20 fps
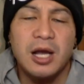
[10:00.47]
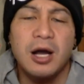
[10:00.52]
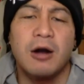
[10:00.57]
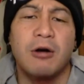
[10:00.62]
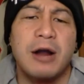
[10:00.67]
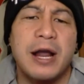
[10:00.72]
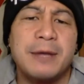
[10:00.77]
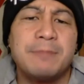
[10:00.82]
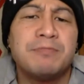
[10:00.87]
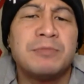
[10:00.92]

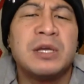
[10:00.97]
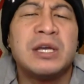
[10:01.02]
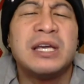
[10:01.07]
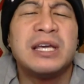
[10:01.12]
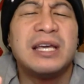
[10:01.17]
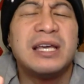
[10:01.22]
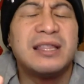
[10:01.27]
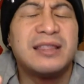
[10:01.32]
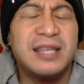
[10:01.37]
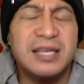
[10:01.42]
All right.
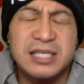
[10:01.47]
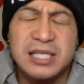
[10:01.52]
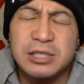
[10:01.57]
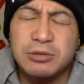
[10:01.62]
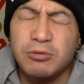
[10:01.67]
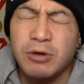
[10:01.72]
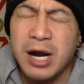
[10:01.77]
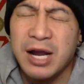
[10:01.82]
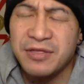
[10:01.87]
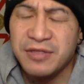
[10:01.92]
This is
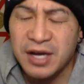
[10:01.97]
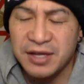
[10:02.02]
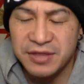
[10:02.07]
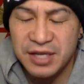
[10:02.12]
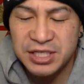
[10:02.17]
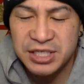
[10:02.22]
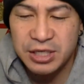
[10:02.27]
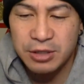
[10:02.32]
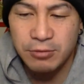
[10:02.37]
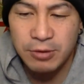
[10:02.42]
where I thought
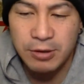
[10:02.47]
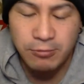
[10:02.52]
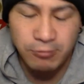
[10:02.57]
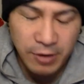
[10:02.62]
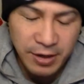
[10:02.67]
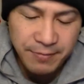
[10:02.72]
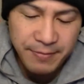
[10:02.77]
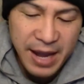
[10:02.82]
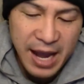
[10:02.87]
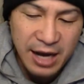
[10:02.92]
they should have went
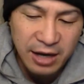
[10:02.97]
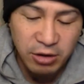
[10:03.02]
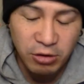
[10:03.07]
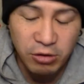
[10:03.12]
running back